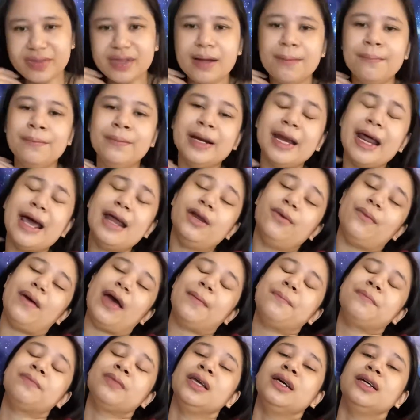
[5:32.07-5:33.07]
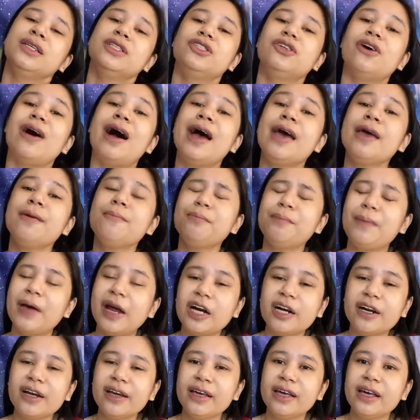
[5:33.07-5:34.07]
But anyway, so I'm
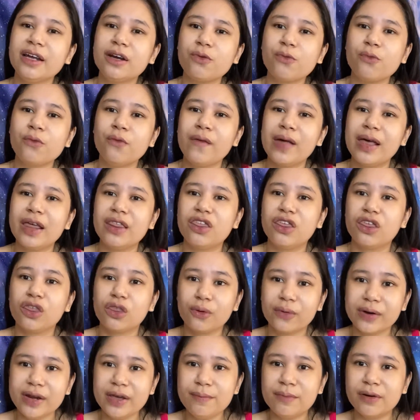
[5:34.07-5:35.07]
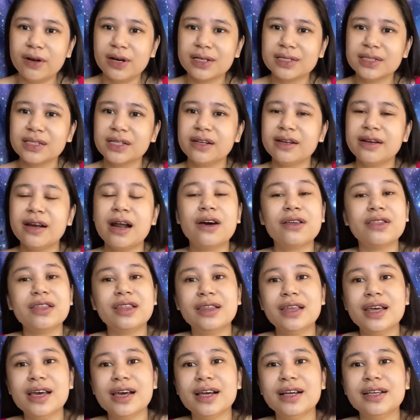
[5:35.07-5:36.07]
pairing it with 3 books. Now the
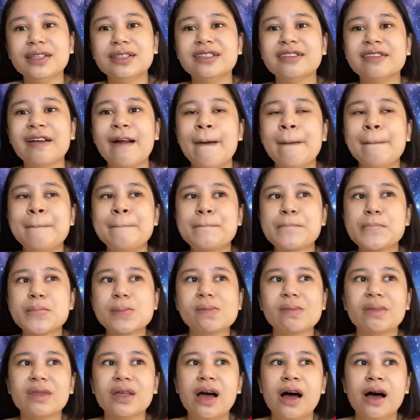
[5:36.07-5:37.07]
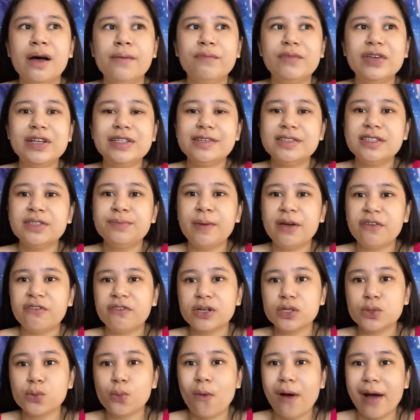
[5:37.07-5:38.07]
thing is, this is my
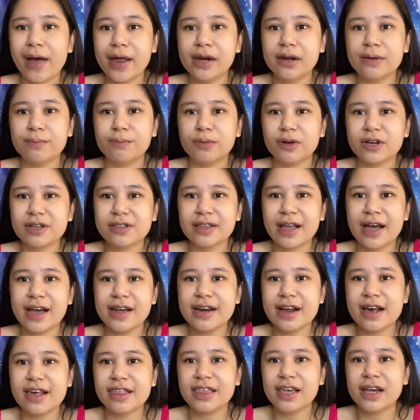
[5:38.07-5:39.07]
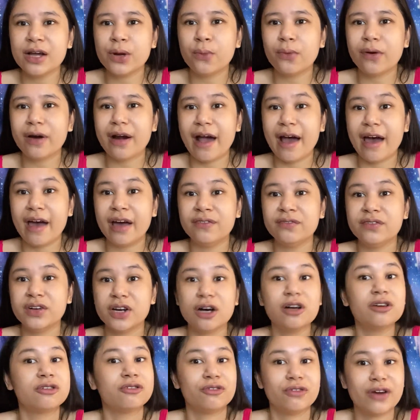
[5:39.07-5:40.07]
first wine and book night, I think, where I have
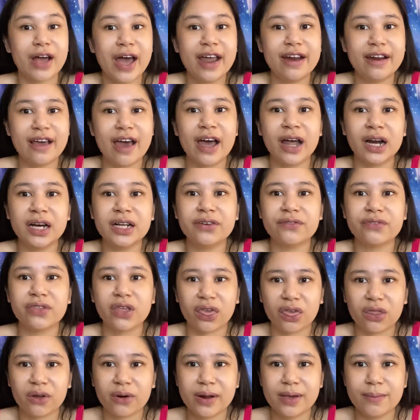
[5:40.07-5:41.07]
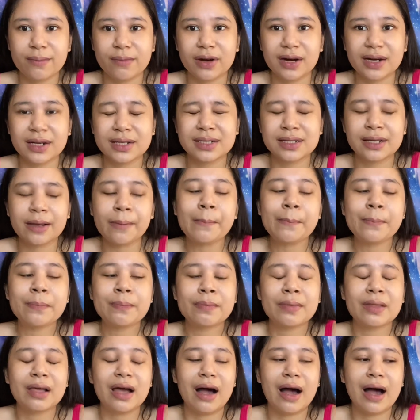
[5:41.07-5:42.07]
not read any of the 3 books
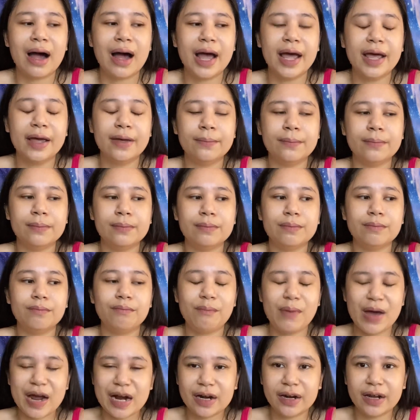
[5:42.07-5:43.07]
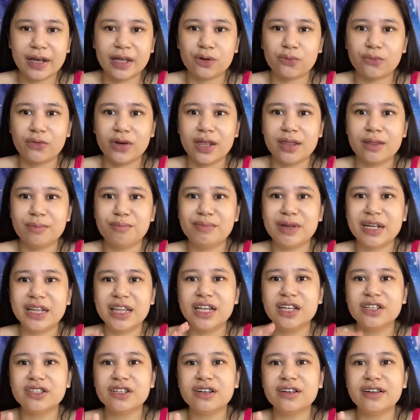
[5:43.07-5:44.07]
I'm pairing it with, but
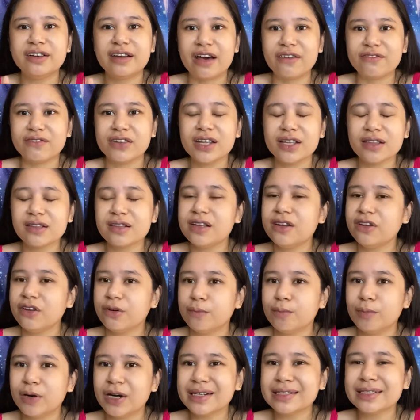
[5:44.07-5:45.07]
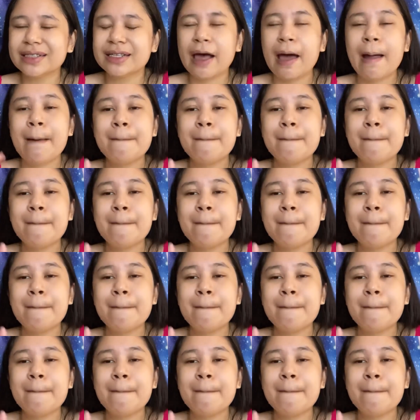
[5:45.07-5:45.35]
these are definitely the books